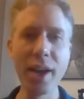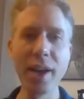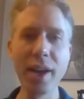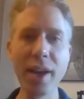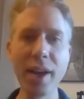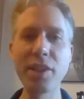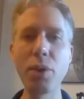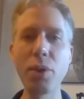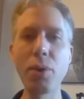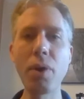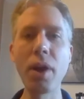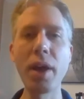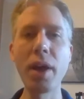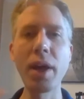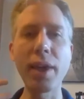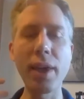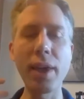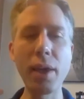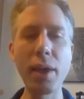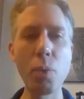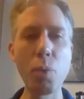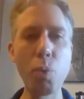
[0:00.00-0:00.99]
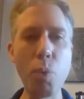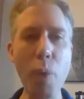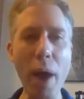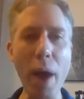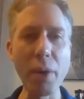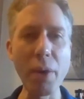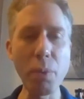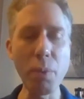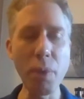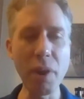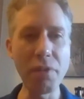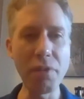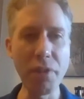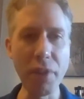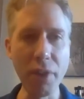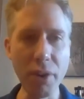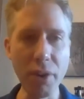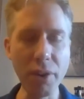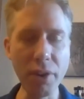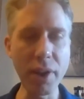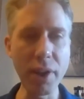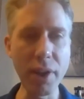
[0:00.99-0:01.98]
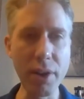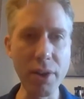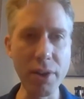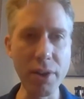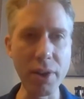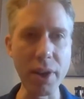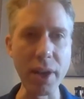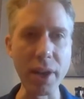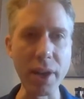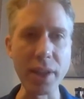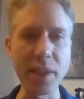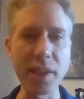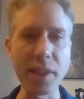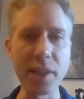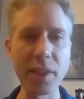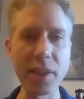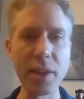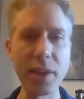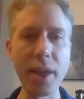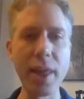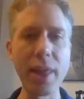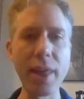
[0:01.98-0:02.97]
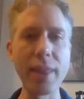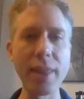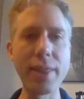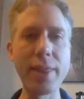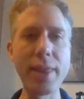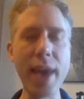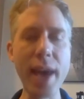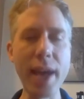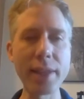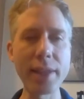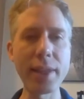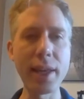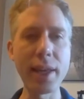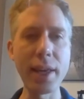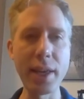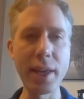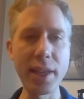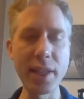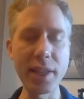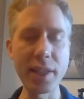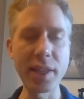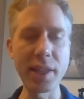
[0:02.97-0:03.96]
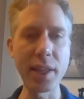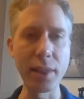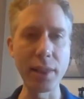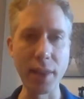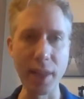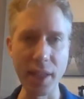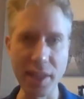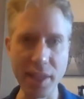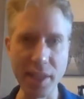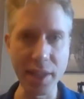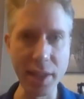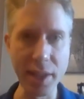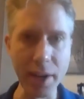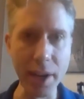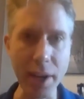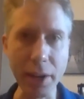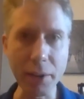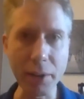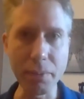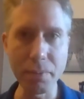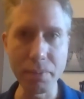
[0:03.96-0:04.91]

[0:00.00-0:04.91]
So when we feel curious, that is listening.